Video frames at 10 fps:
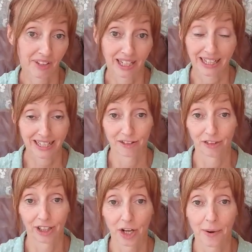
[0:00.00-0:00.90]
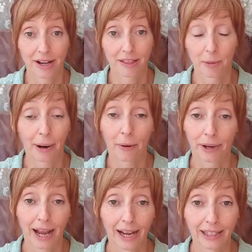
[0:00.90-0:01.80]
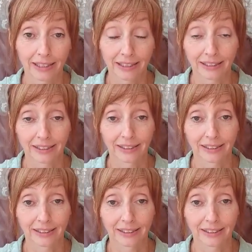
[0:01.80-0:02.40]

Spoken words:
I didn't really know anything about cakes.